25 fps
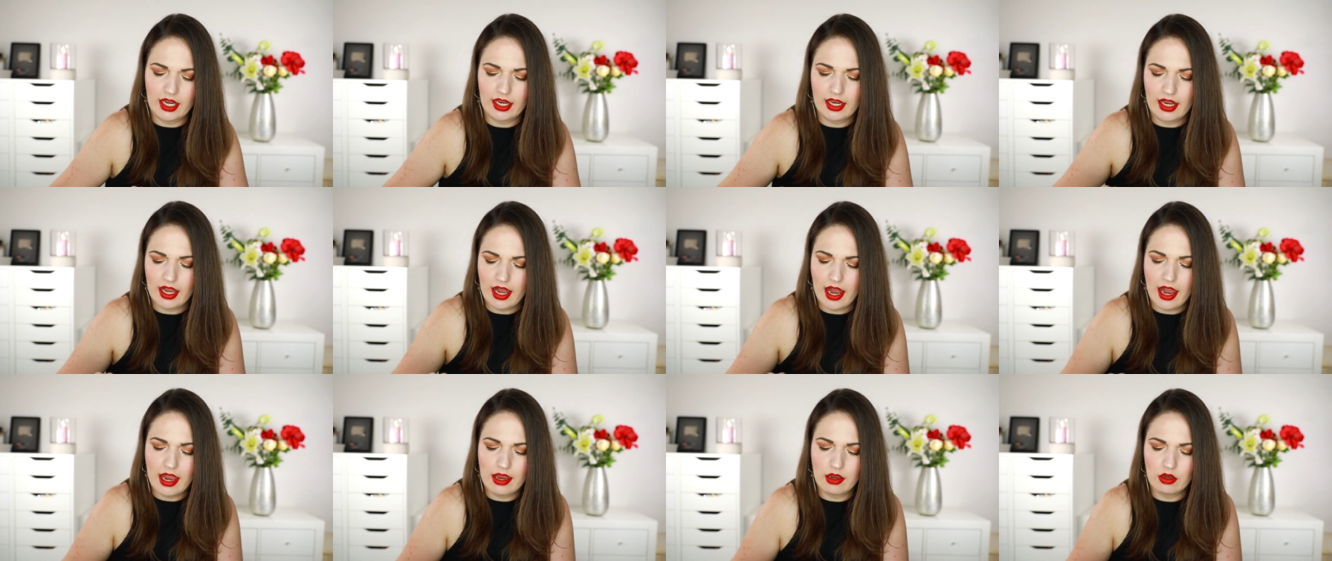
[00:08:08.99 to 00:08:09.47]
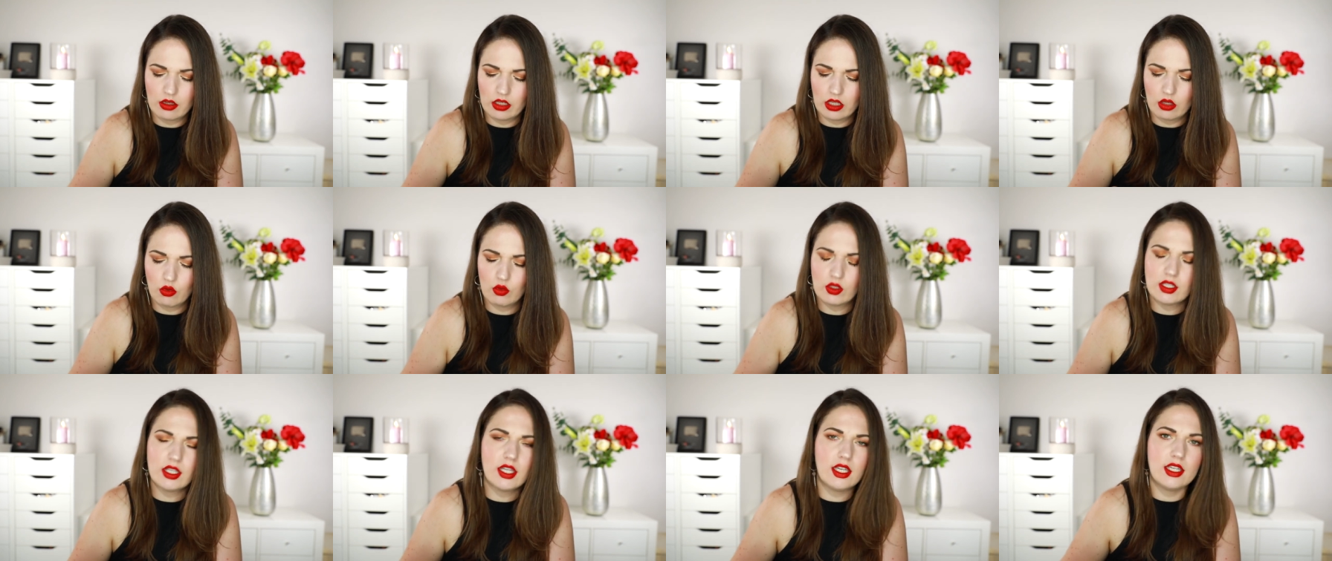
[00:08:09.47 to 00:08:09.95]
Like, I
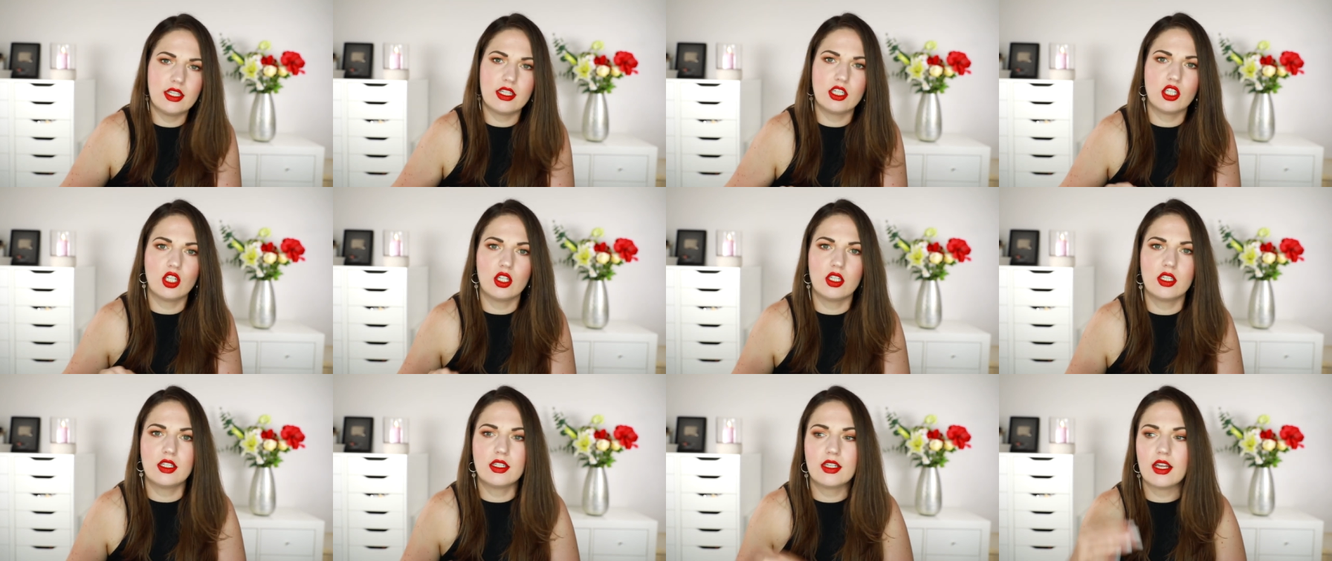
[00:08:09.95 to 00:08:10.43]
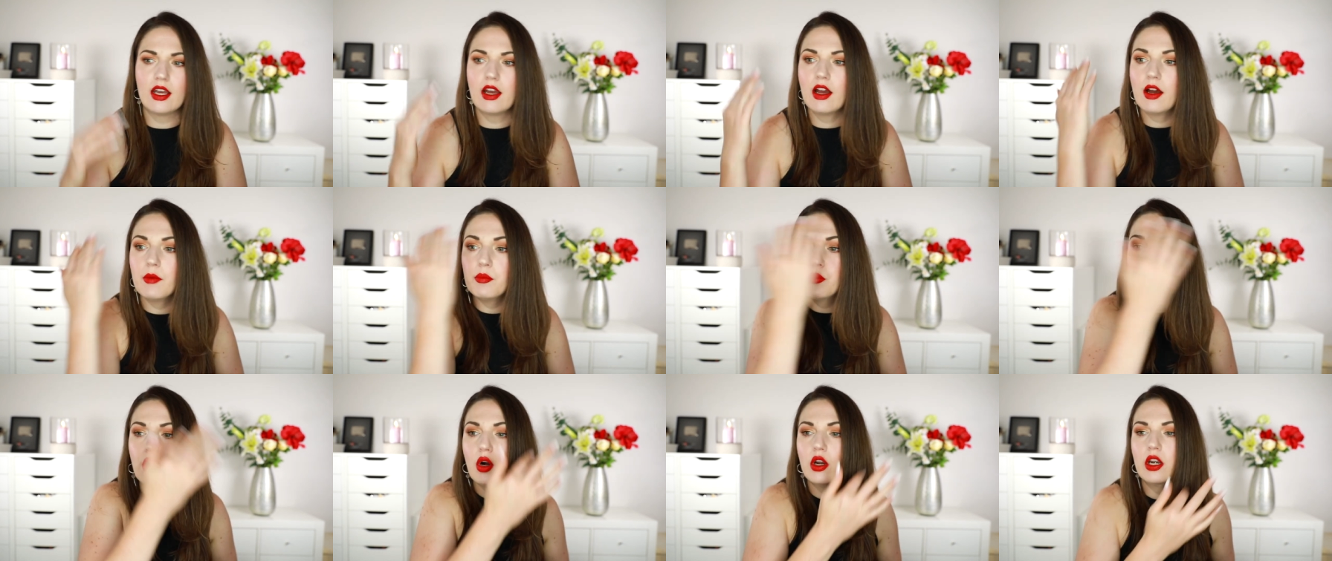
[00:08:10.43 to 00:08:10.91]
use this, just
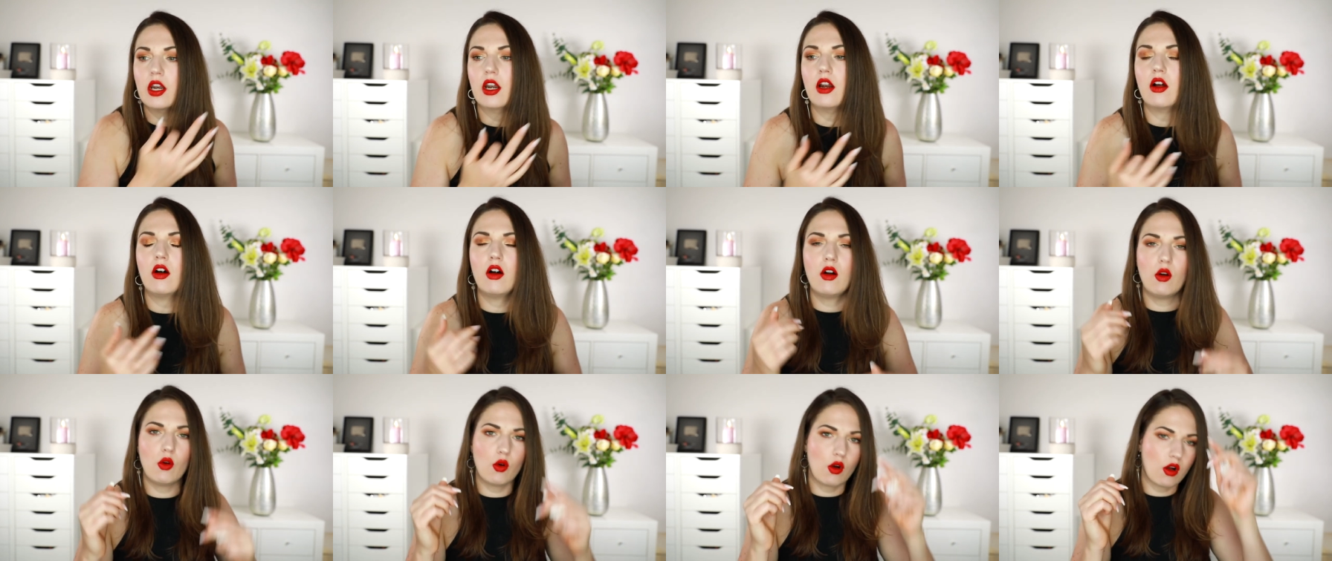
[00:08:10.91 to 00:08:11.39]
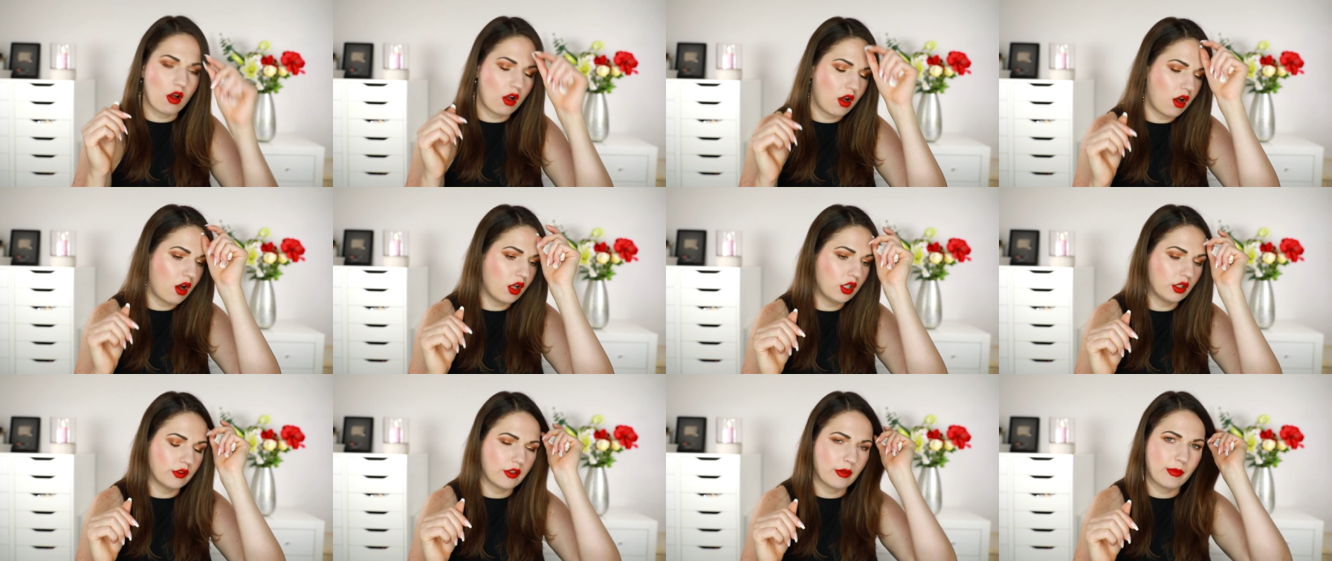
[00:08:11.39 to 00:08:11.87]
put it all
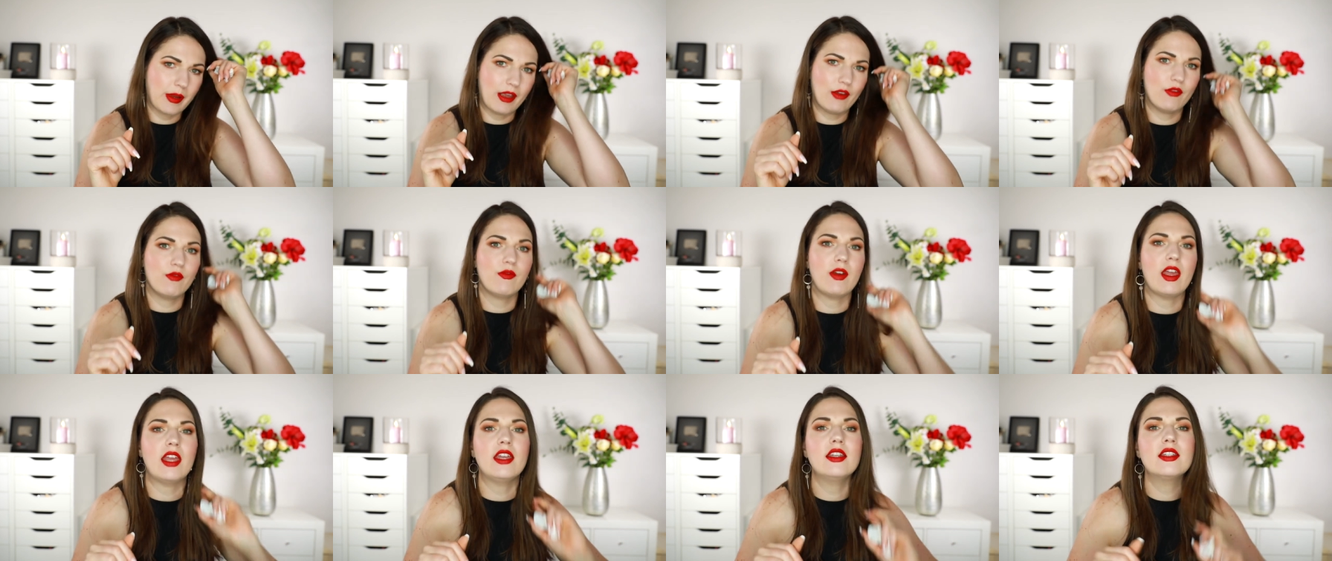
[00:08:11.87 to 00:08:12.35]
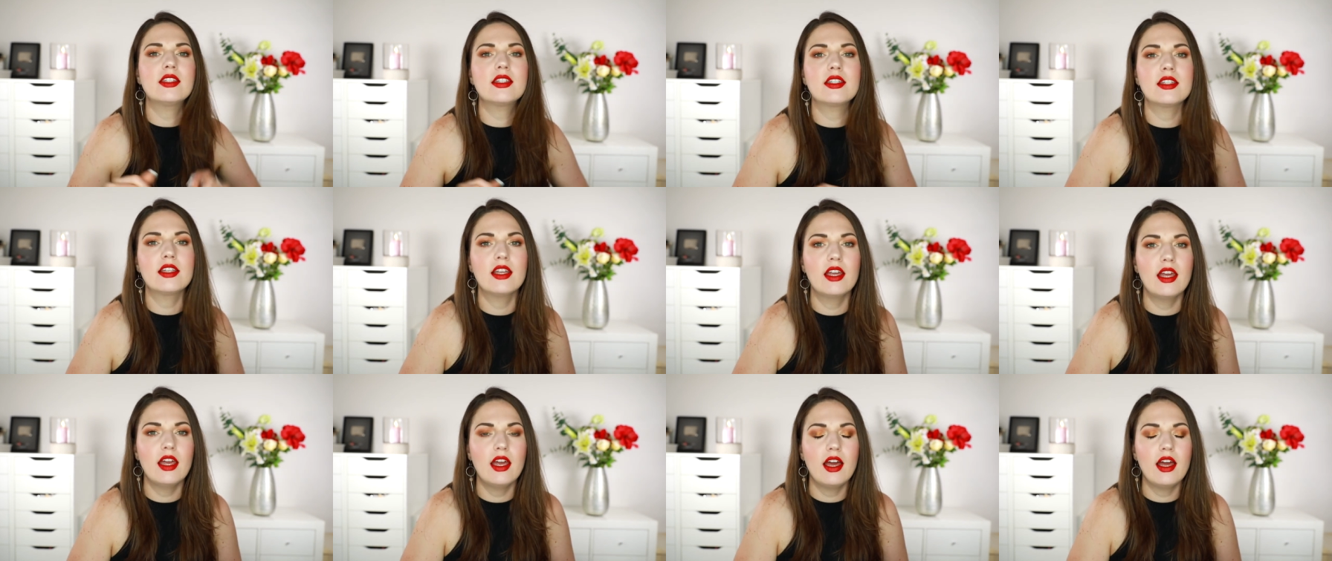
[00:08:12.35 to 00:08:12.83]
over my face,